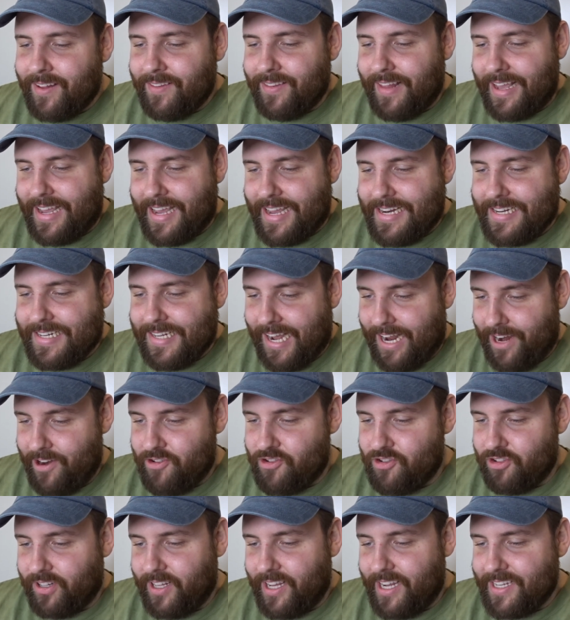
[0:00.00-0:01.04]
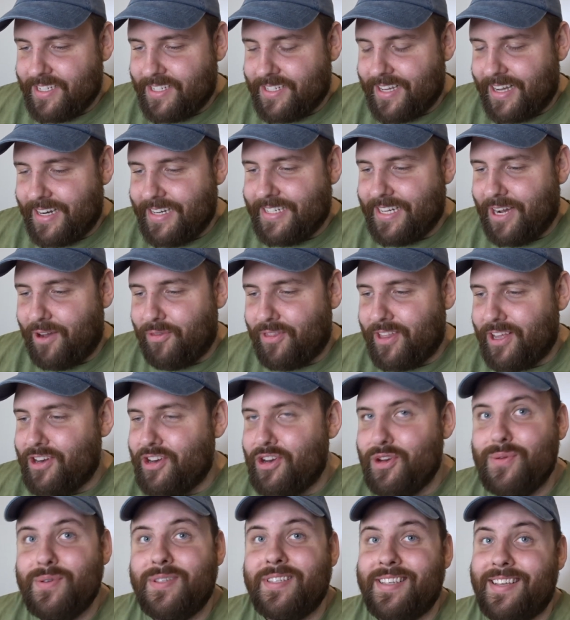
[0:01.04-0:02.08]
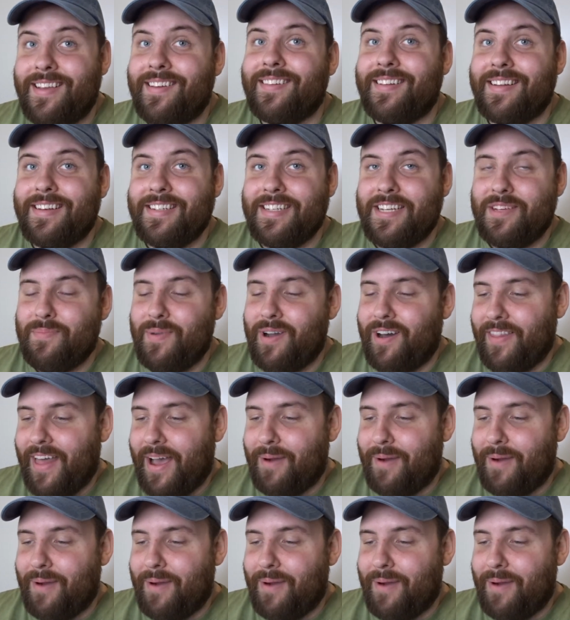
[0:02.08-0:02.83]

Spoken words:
like intentionally sent out the New Zealand email.